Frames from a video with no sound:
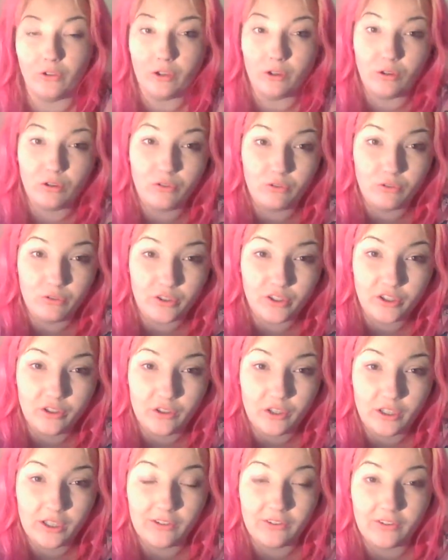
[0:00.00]
all over the
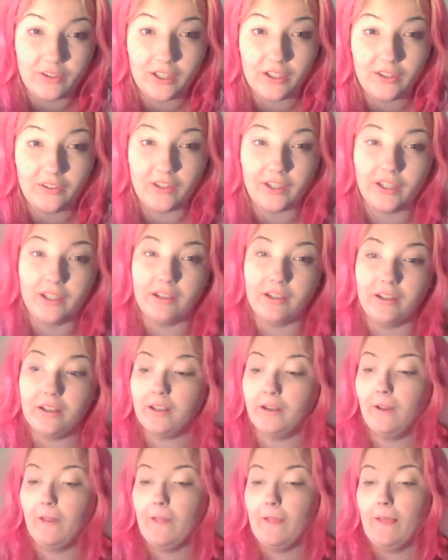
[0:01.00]
United States lately.